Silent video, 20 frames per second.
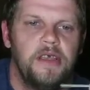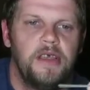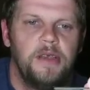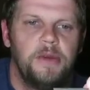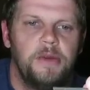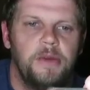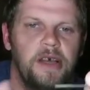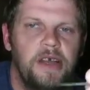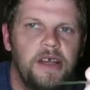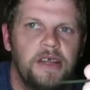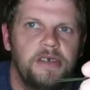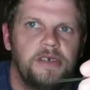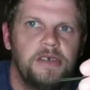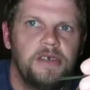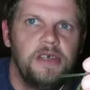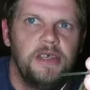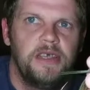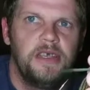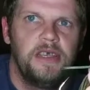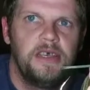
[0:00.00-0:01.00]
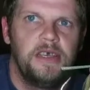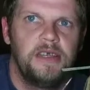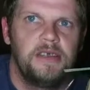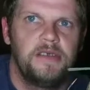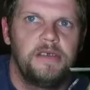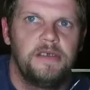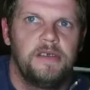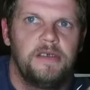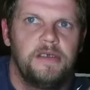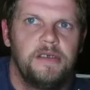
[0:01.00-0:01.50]
you'll actually get
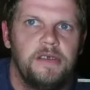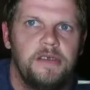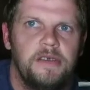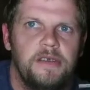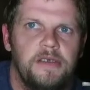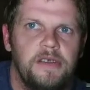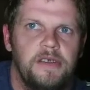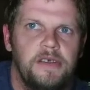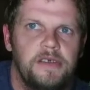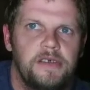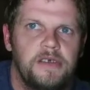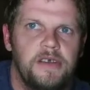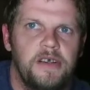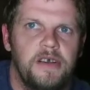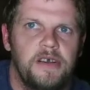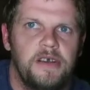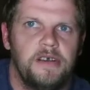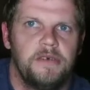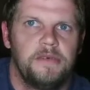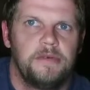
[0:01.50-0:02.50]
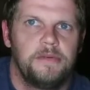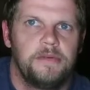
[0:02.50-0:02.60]
the skirt